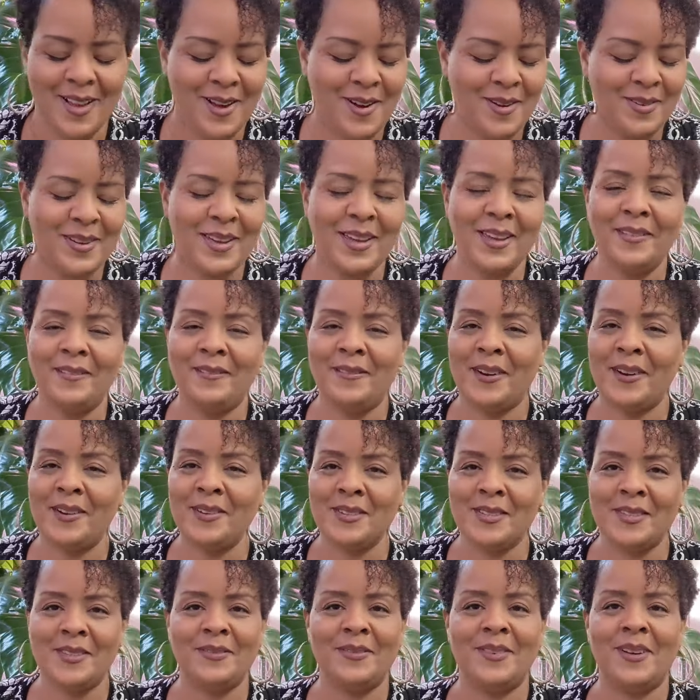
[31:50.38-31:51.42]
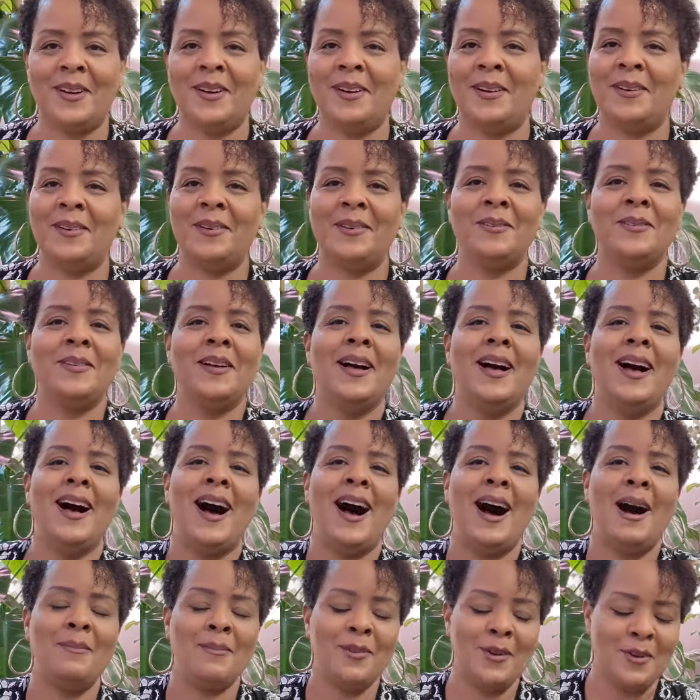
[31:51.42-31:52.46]
Okay, first of all,
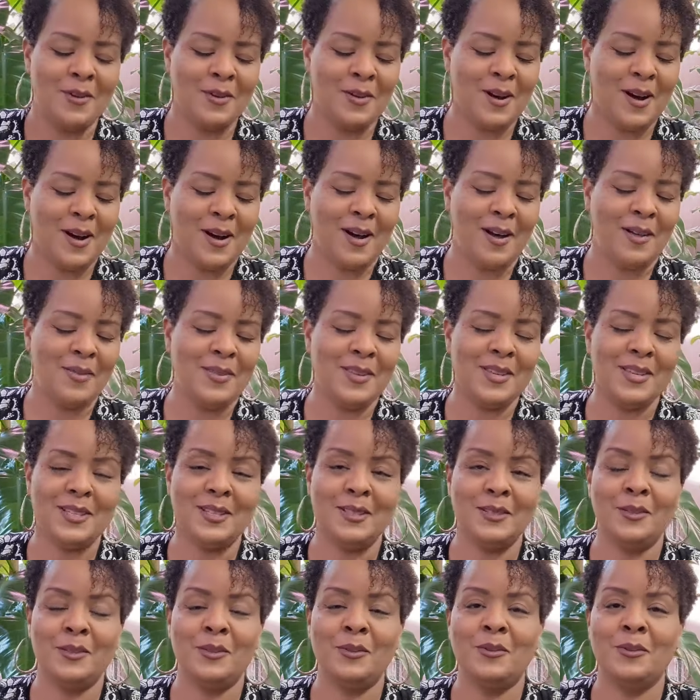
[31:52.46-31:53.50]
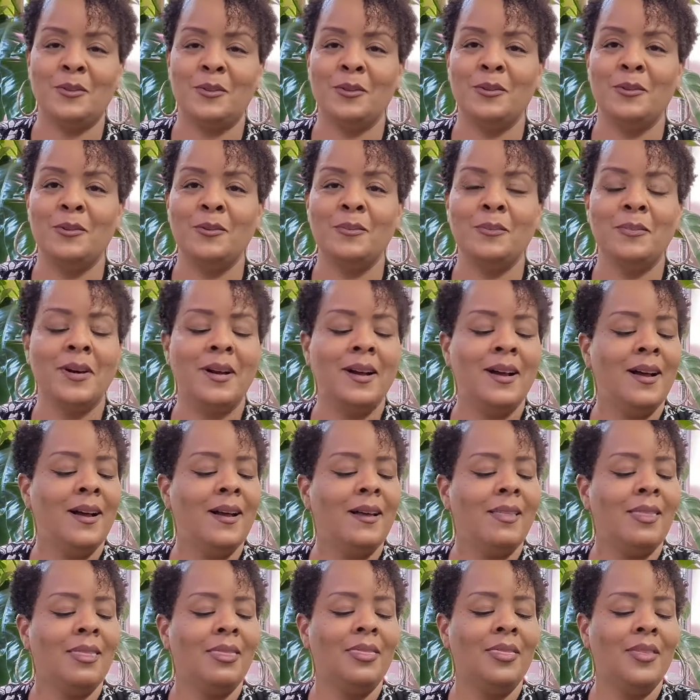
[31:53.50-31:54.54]
I'm going to call this little group
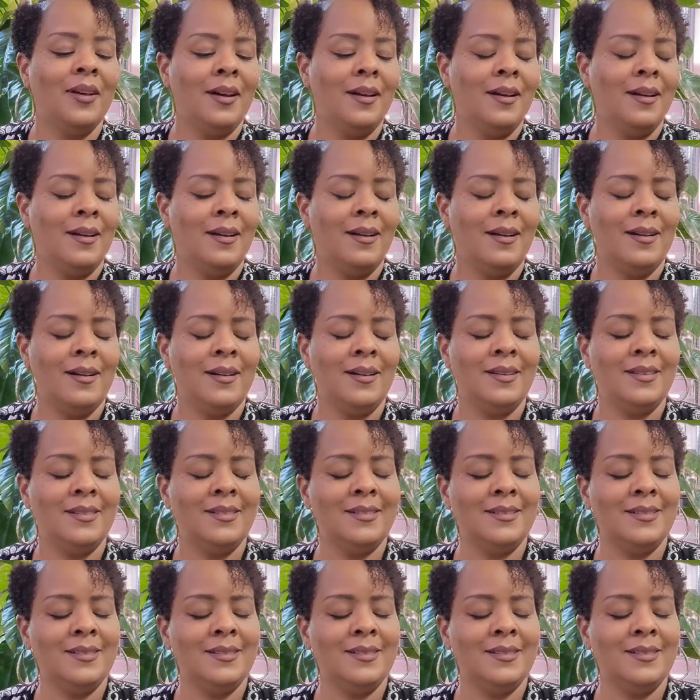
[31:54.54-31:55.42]
the